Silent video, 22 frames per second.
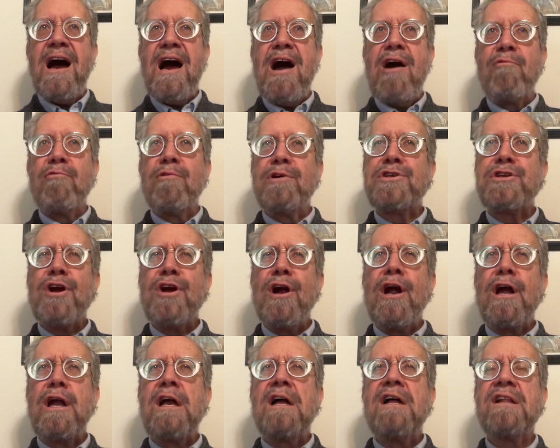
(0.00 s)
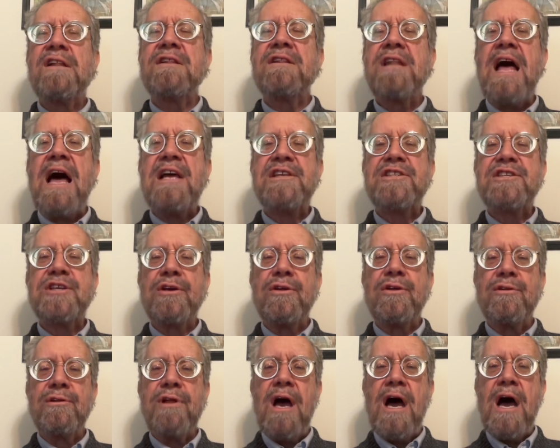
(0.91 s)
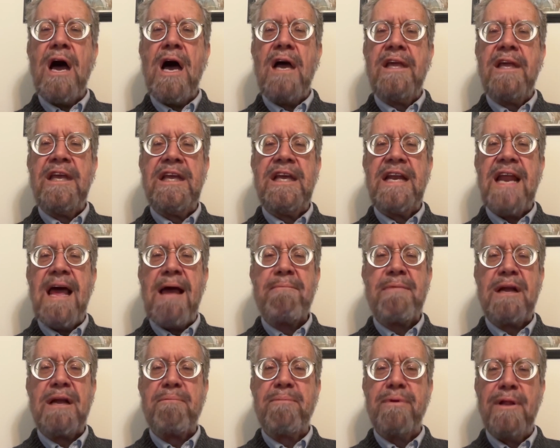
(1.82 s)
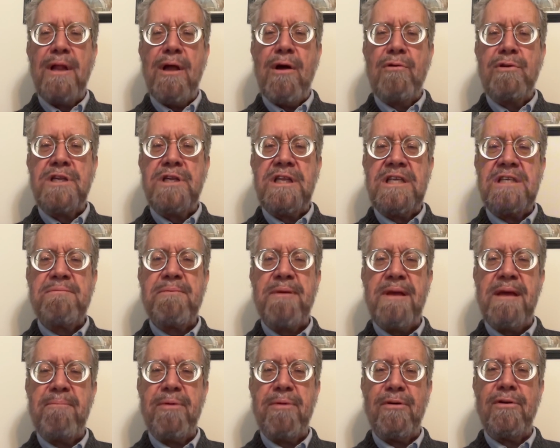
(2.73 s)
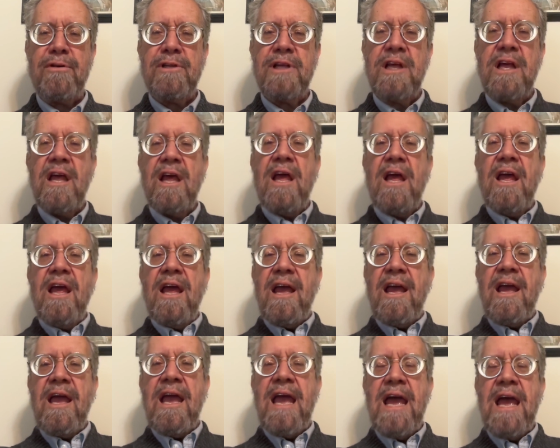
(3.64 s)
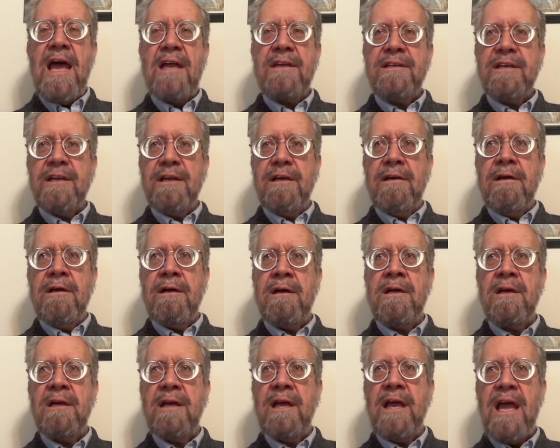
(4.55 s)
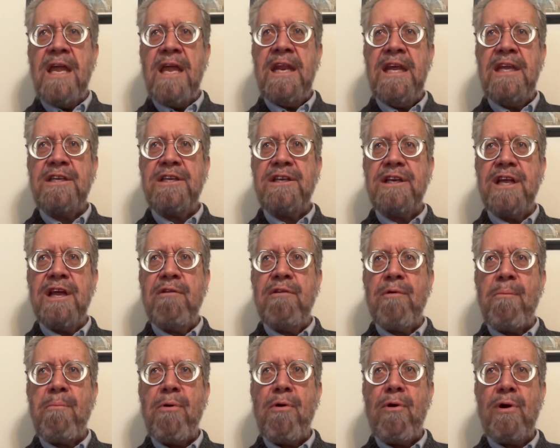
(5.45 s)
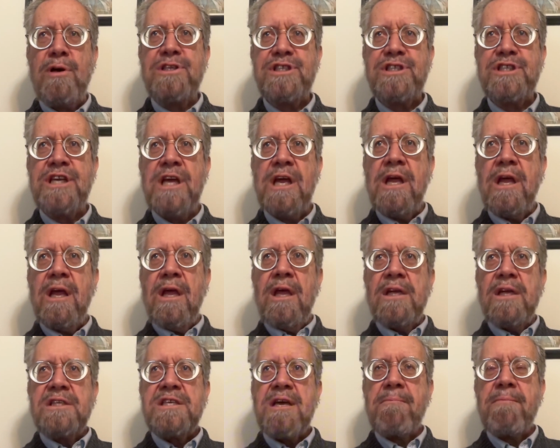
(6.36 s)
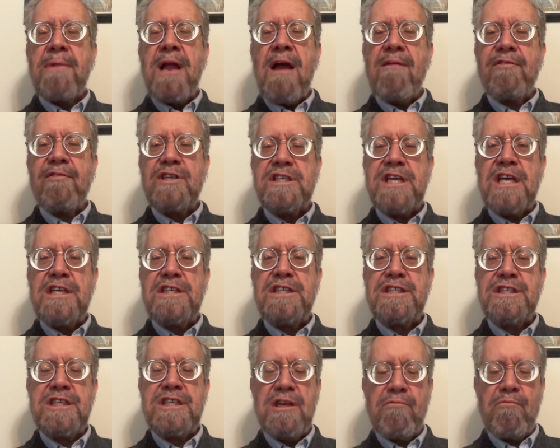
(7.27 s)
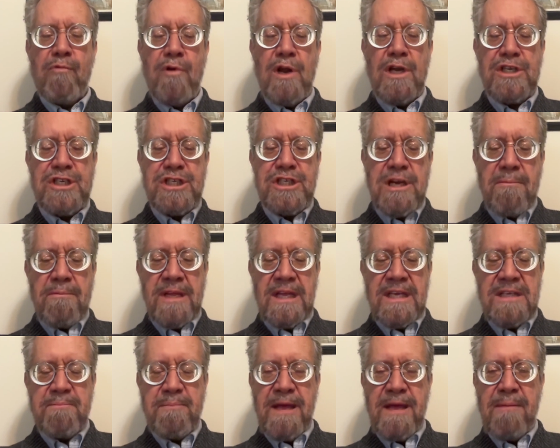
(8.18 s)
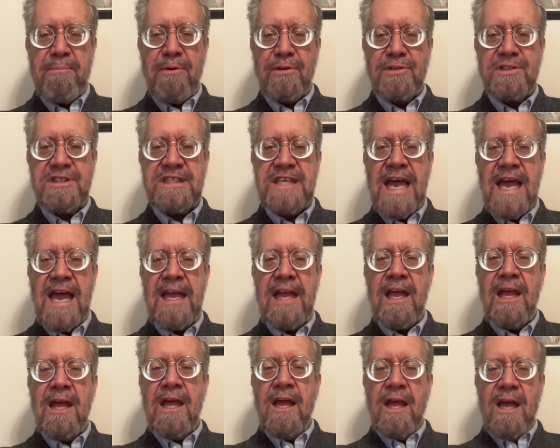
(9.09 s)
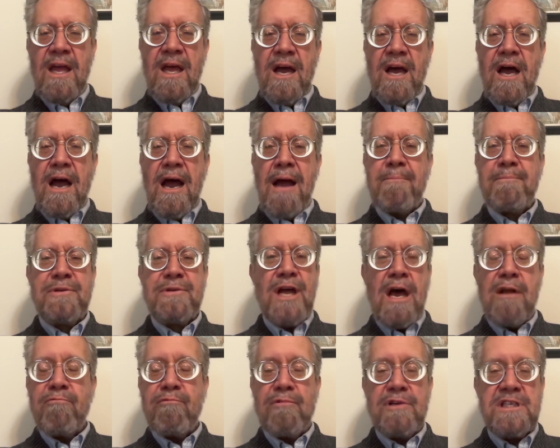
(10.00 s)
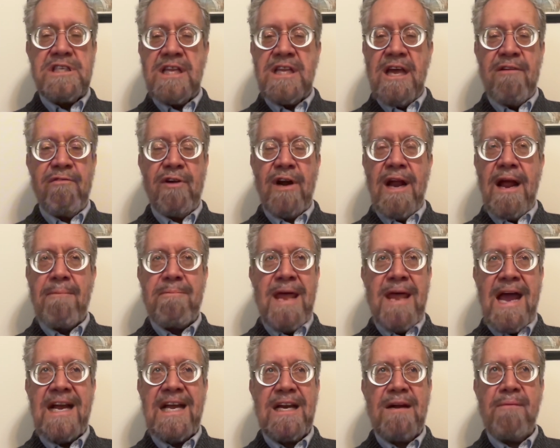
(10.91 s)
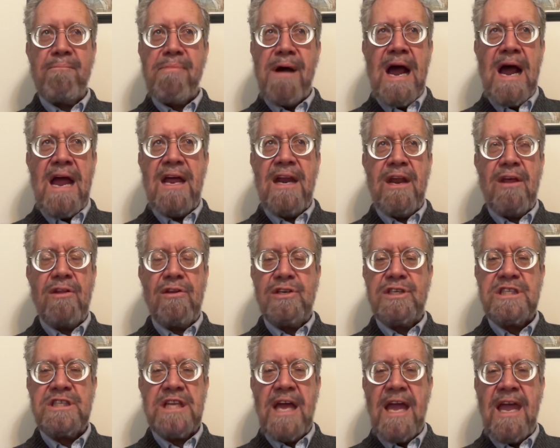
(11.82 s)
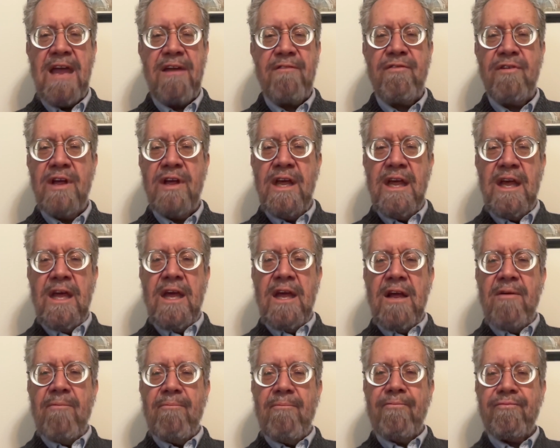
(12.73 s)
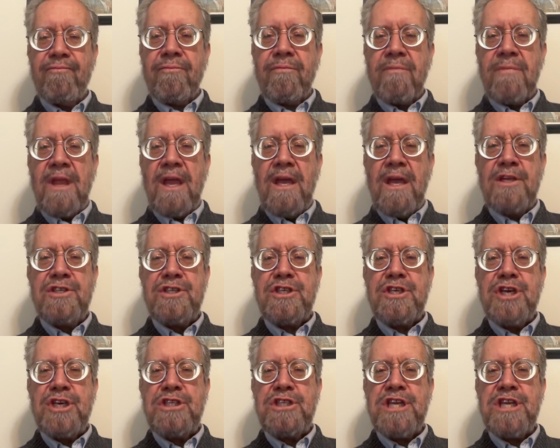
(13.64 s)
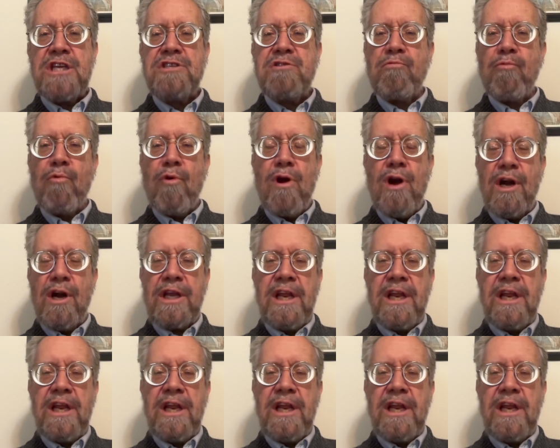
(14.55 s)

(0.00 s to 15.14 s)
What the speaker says: which are a colossal economic blow to these people. And he reports some conversations in which some of these people say, "I'm done with slavery. I'm not going to buy another slave. It just doesn't work."